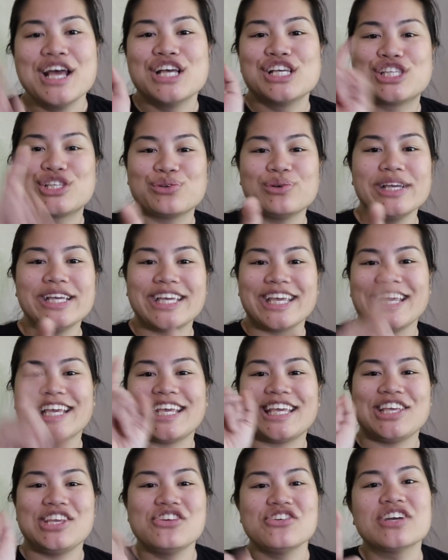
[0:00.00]
Sweet
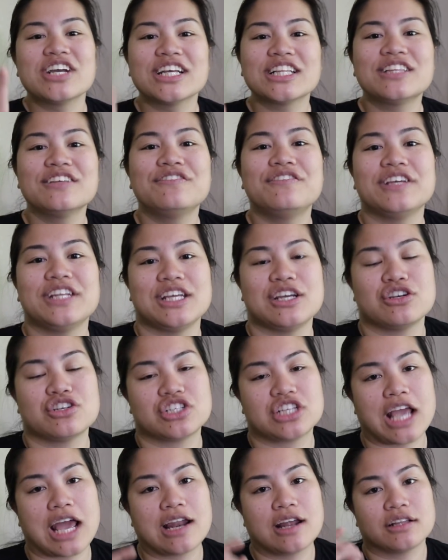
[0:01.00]
Geek, you get the video
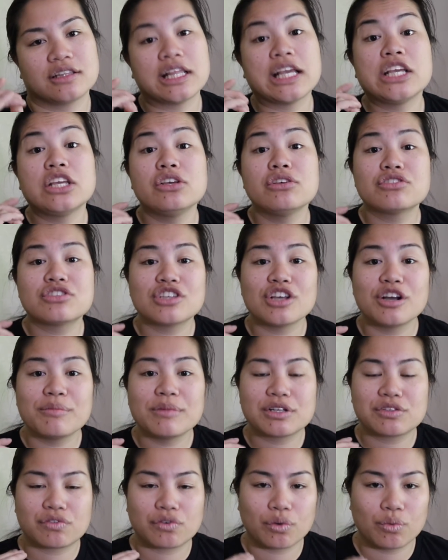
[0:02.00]
shout out. Thank you so
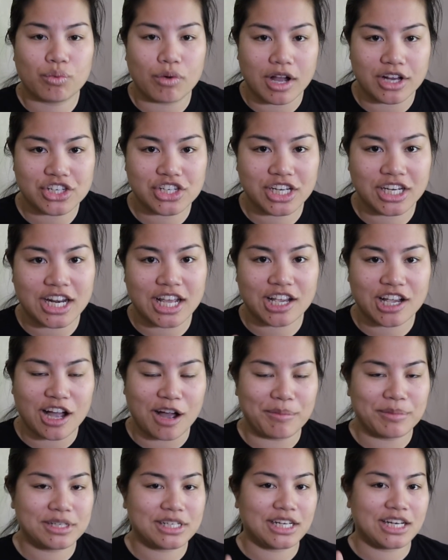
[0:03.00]
much for watching and
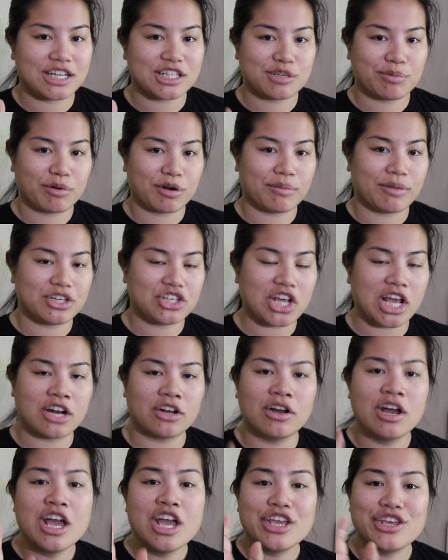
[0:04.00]
commenting and supporting my
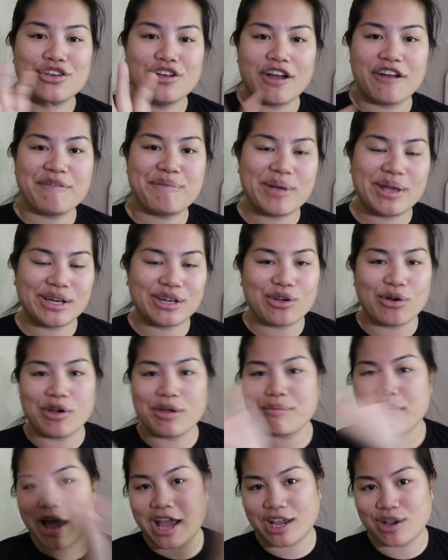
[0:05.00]
channel. You have been
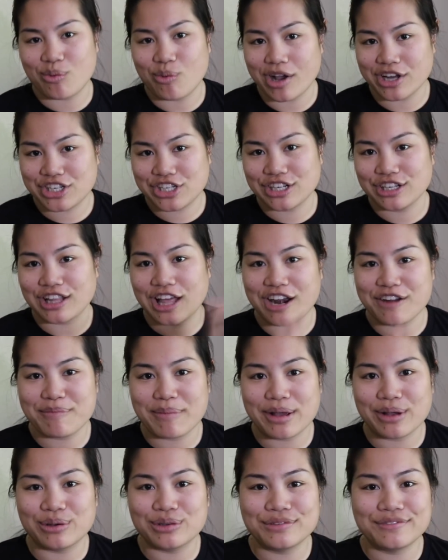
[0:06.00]
going back and watching a lot of
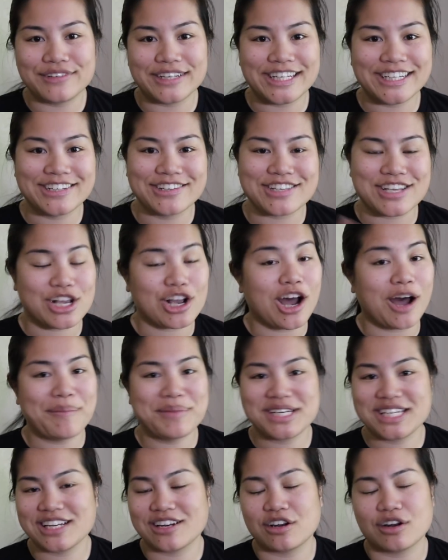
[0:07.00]
my old videos and
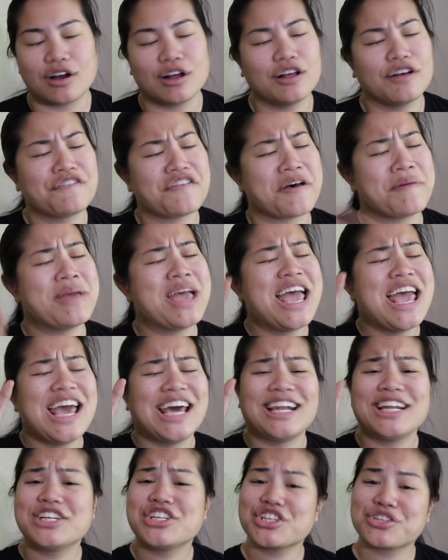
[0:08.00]
commenting on all of them.
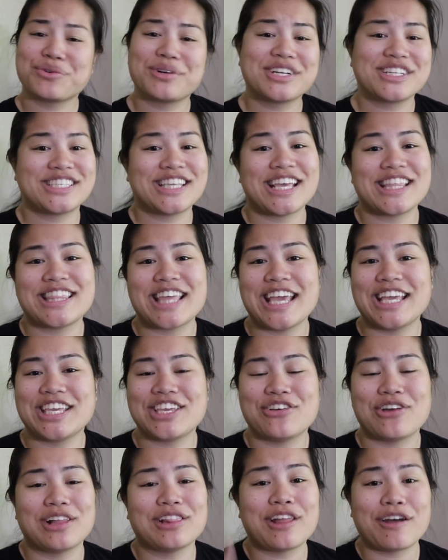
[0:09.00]
And I just want to say
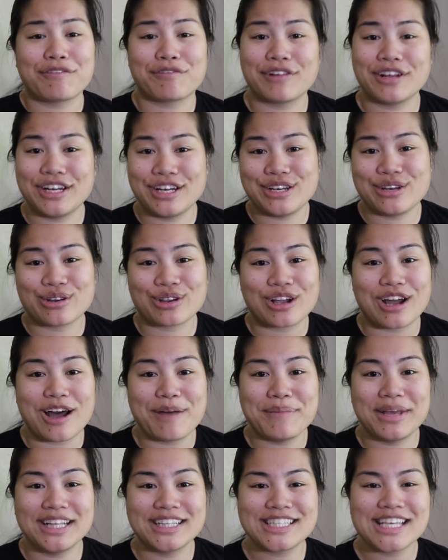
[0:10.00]
thank you. I love reading your
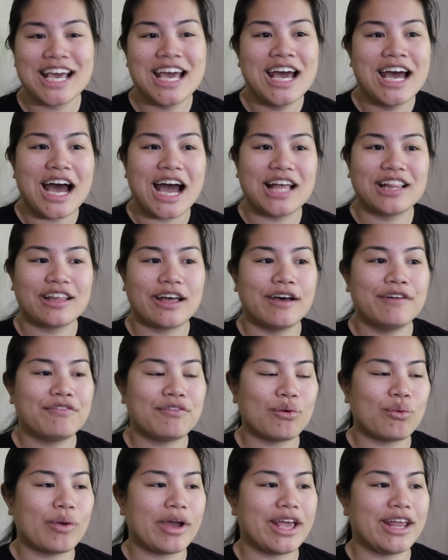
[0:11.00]
comments. I love
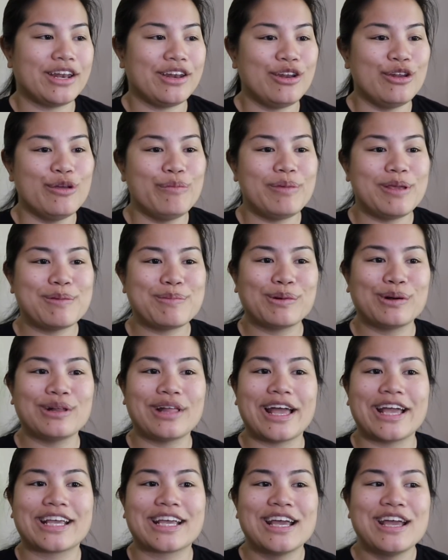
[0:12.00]
when new people,
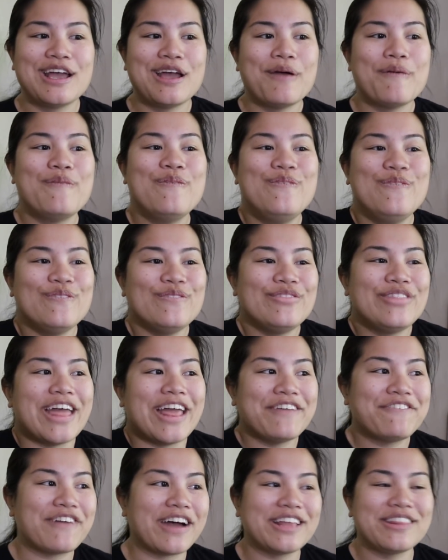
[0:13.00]
like,
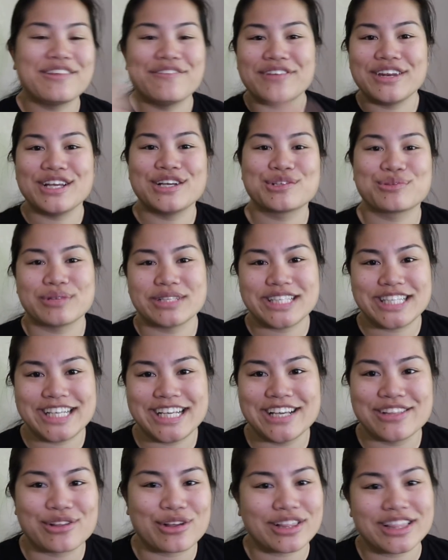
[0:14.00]
they find the videos with
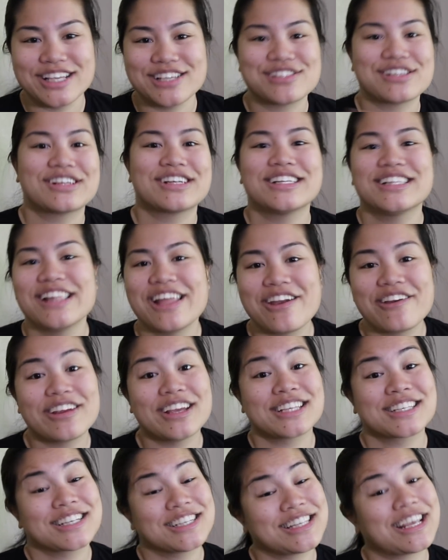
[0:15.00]
T and they're like, these are
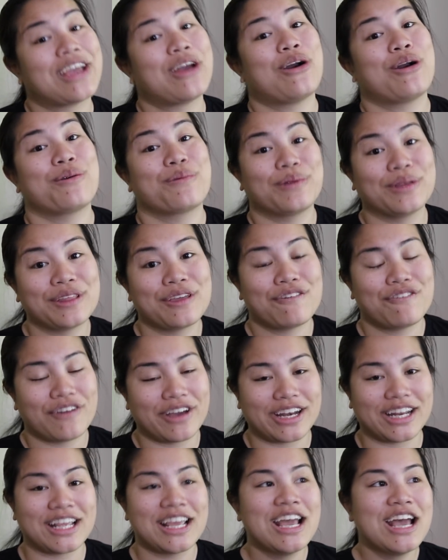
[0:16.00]
hilarious, because they are really
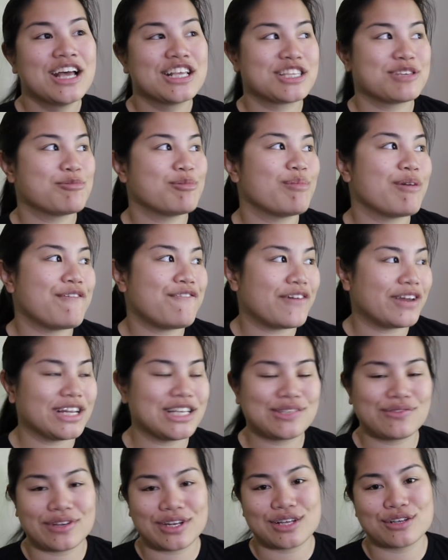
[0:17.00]
funny. Some of my
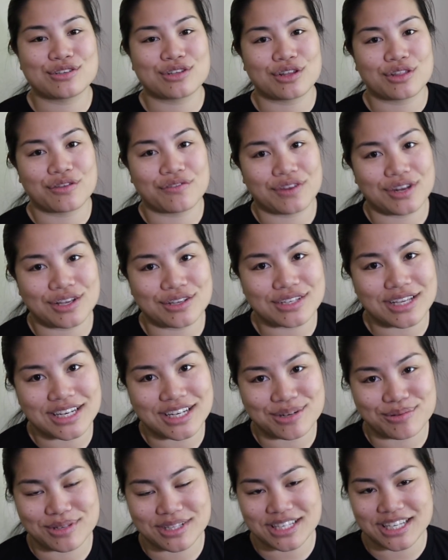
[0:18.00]
funniest videos are the videos I
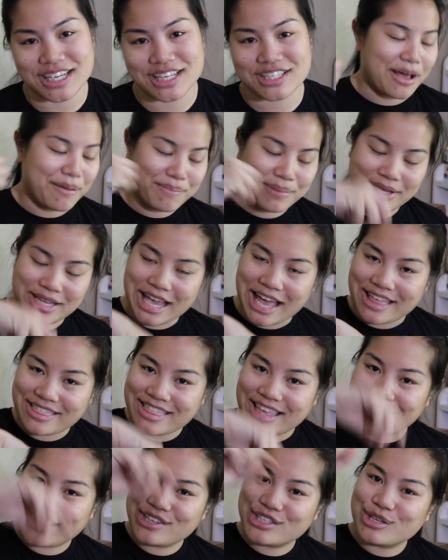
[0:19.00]
did with T. But yeah,
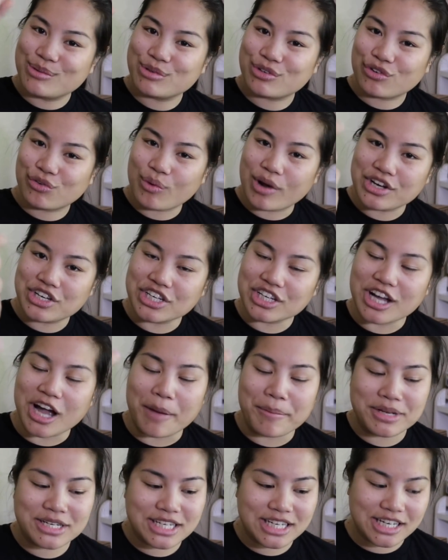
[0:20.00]
thank you so much for watching,
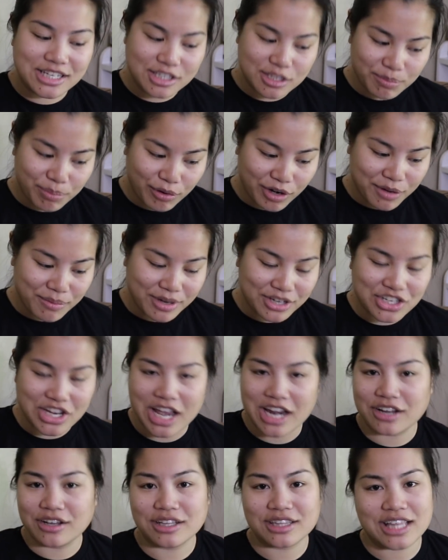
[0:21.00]
commenting, and supporting my
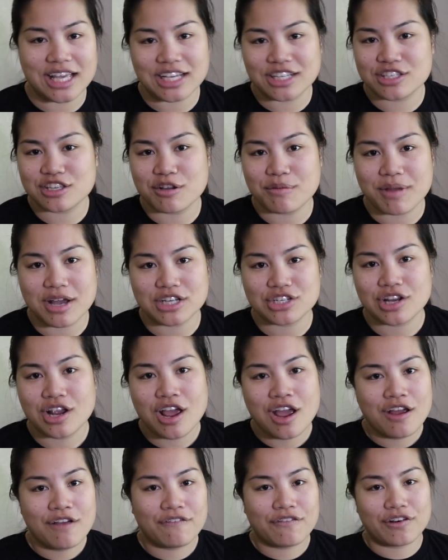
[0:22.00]
channel. And thanks so much
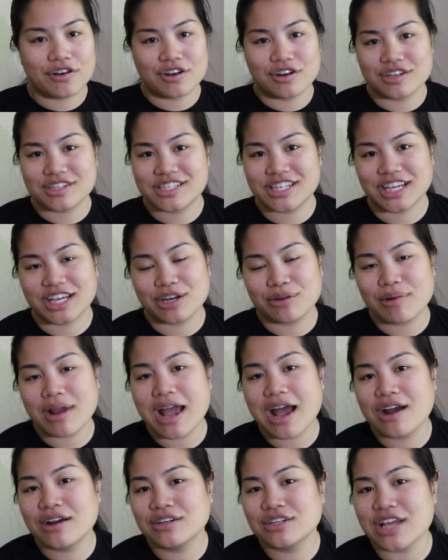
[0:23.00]
for sticking
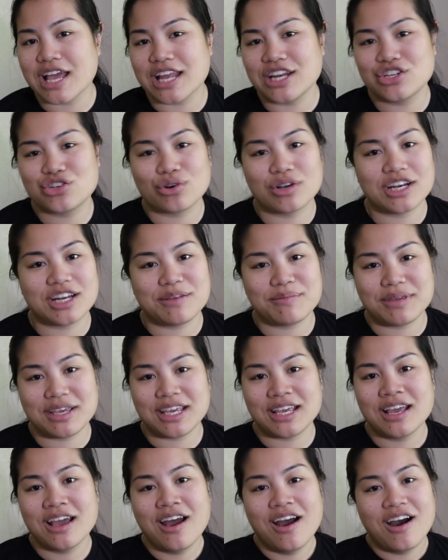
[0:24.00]
around and joining
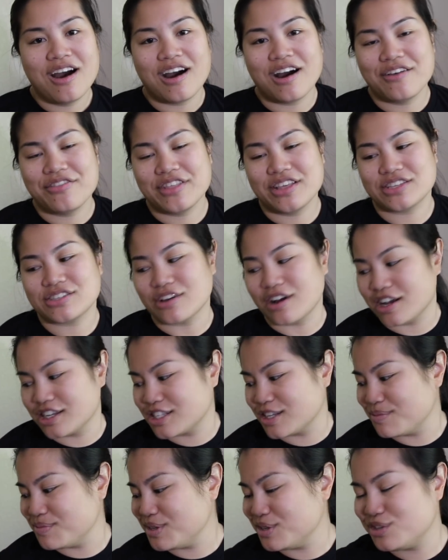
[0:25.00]
me on this
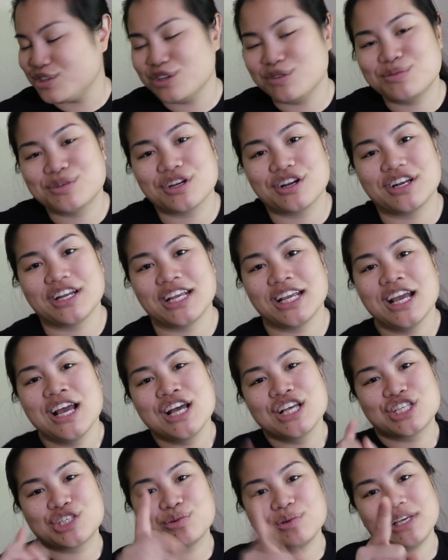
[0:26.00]
awesome YouTube journey.
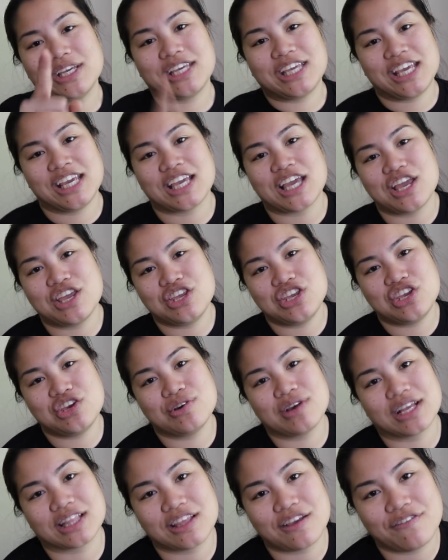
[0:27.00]
Sweet Geek,
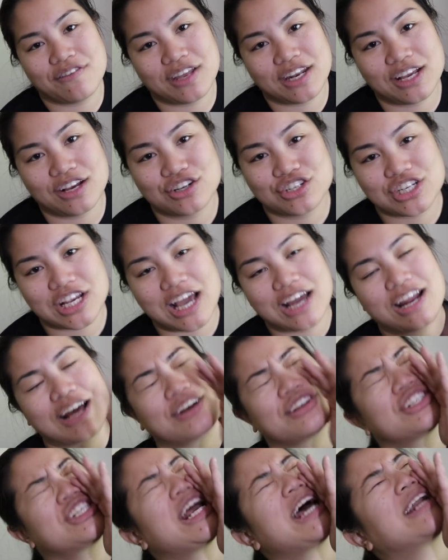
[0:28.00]
you get the video shout
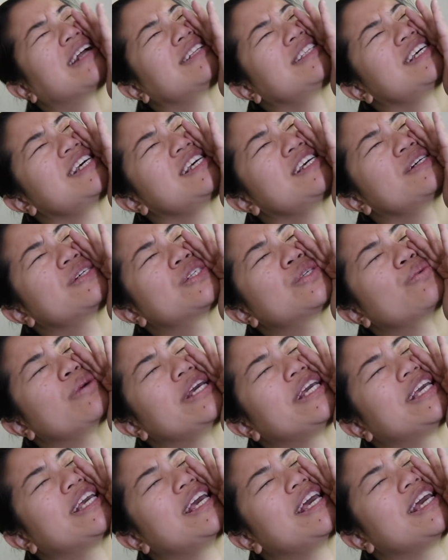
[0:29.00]
out. Shout out to you,
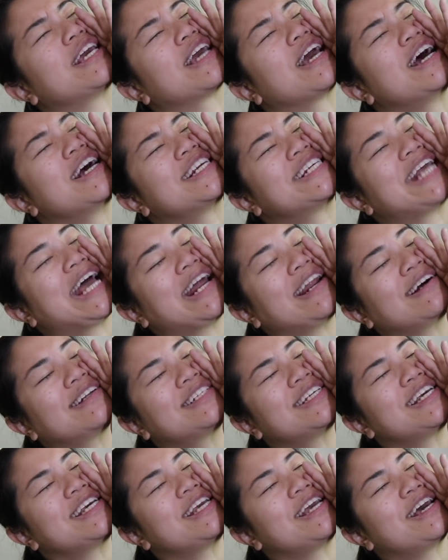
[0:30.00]
Sweet Geek. Shout out
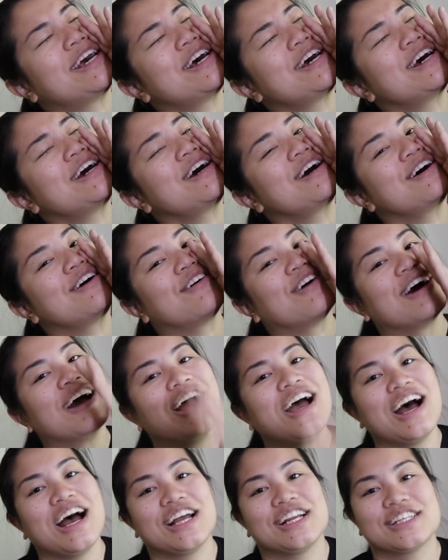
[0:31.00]
to you.
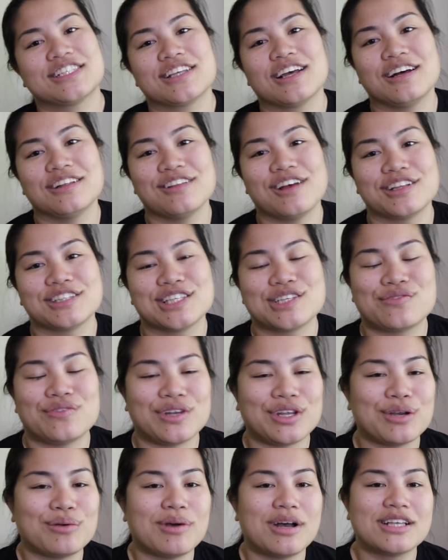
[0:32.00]
I just saw how long this
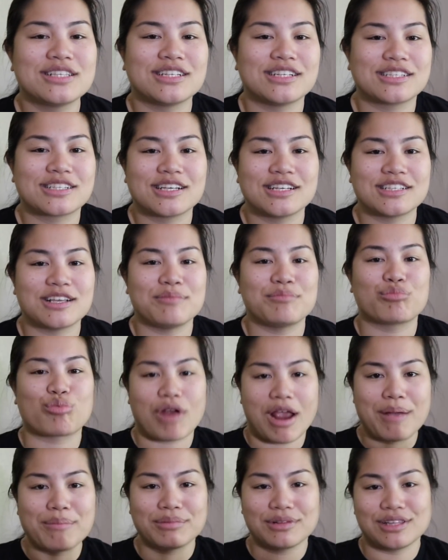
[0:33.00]
video was, and it's because I'm
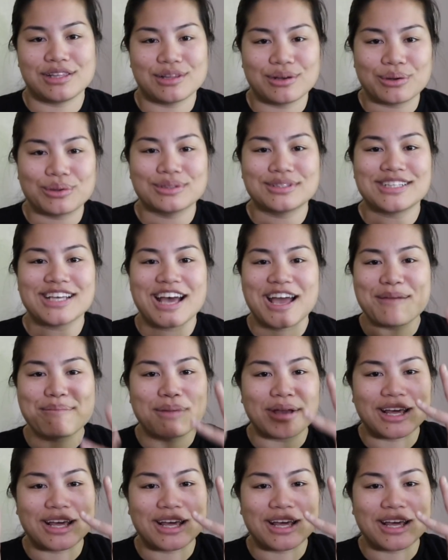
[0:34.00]
rambling the whole time.